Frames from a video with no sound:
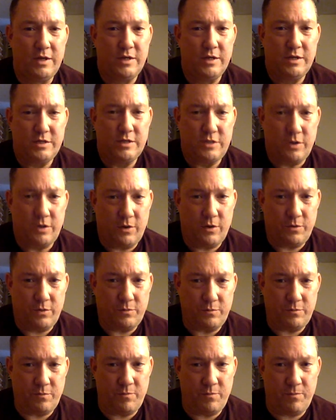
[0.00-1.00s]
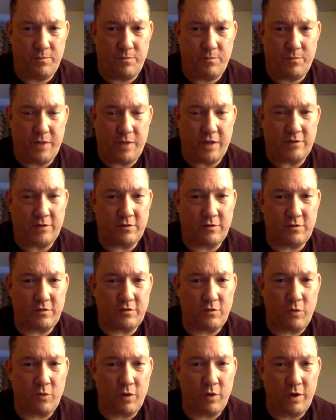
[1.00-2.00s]
So that's the
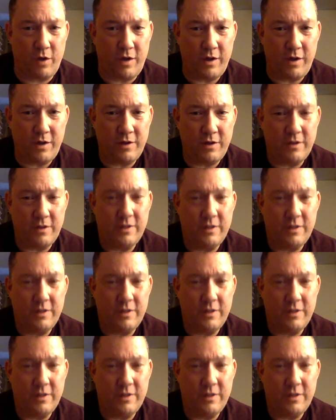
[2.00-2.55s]
story.